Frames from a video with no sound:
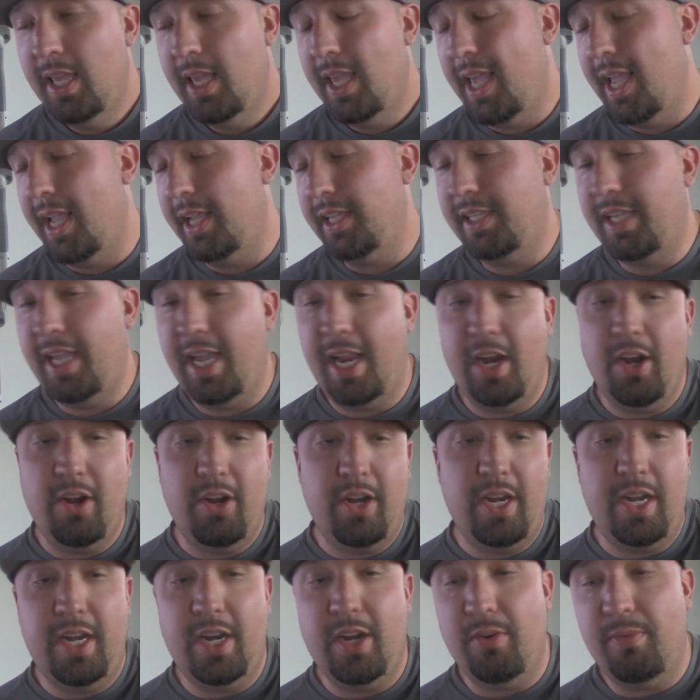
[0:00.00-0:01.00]
and
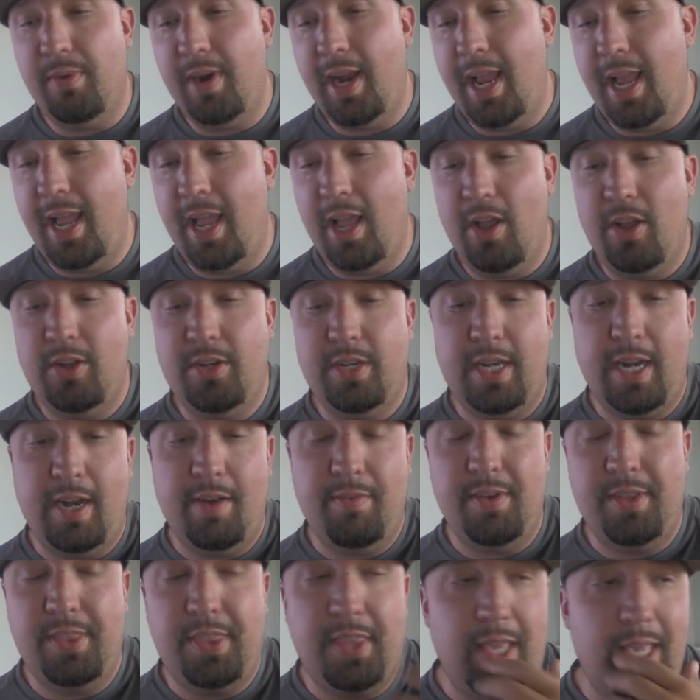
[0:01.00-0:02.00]
carrying it around and
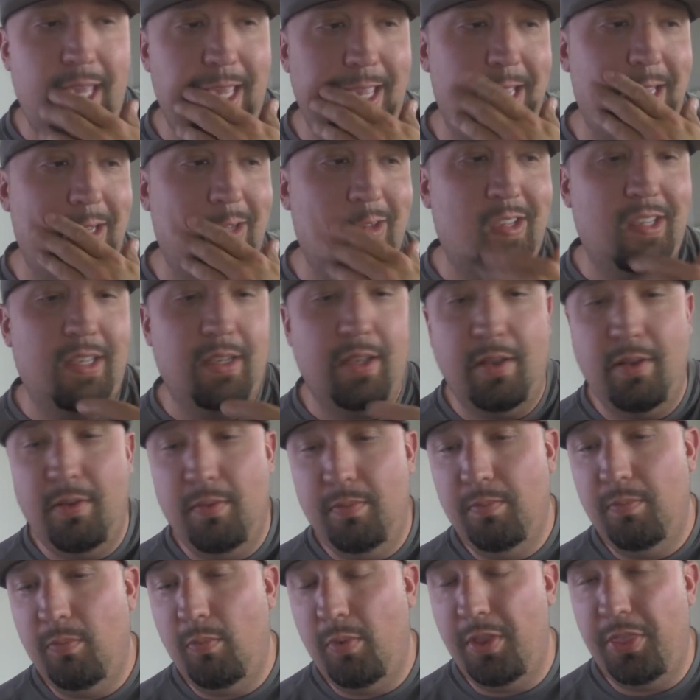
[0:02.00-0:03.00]
everything
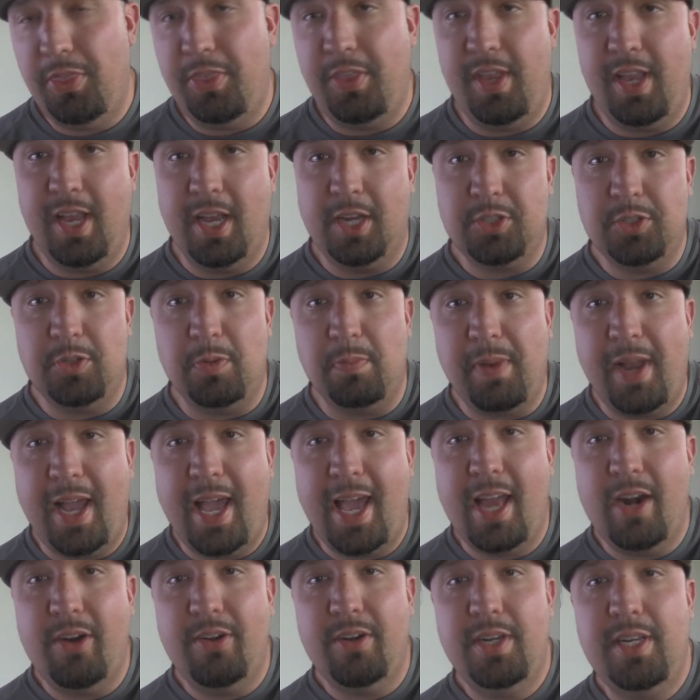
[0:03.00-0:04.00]
with the extra
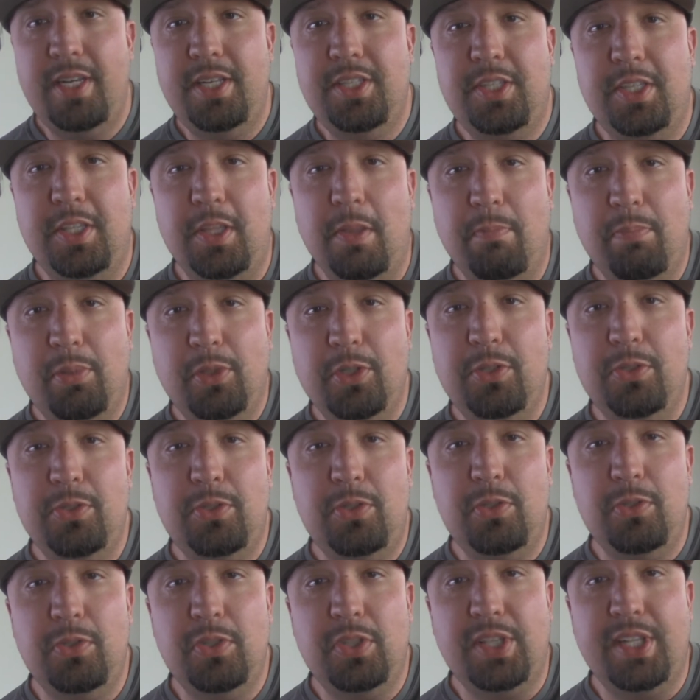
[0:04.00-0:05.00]
batteries and the
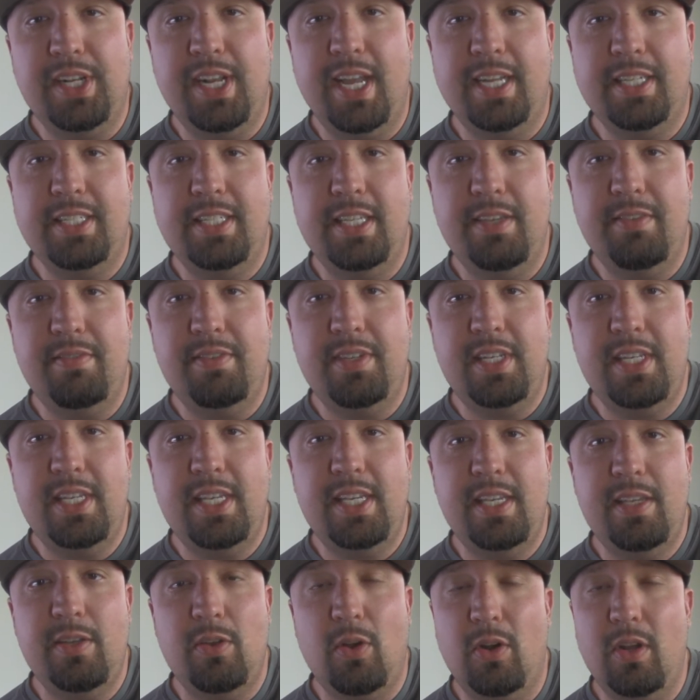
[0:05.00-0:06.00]
Bluetooth
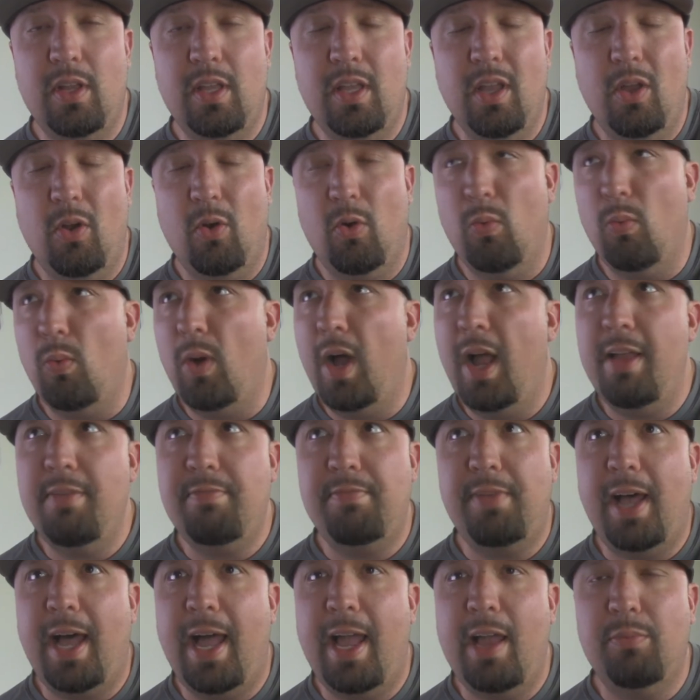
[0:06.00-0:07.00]
connectivity or, or Wi
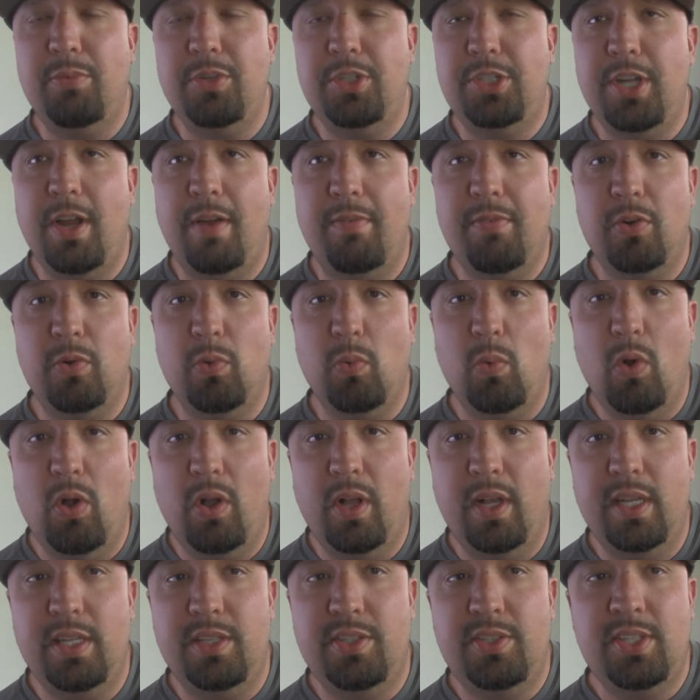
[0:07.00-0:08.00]
Fi, whichever it
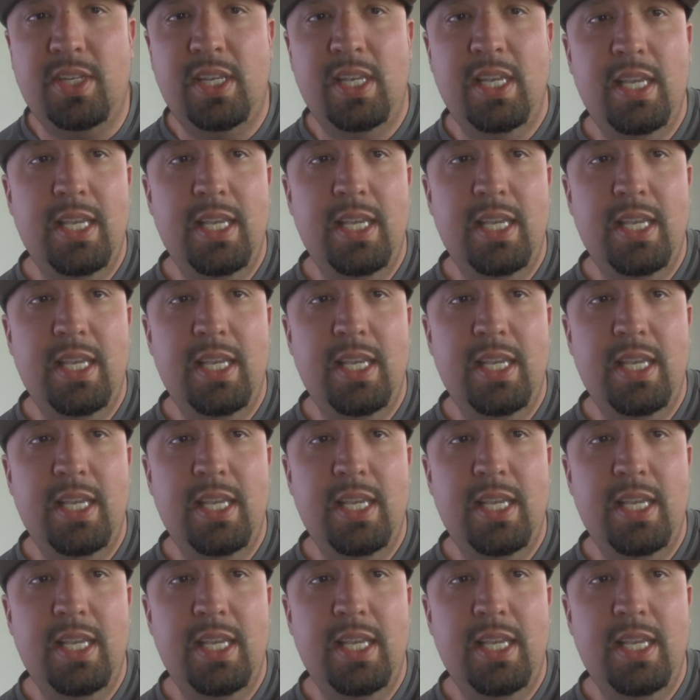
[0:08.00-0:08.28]
was,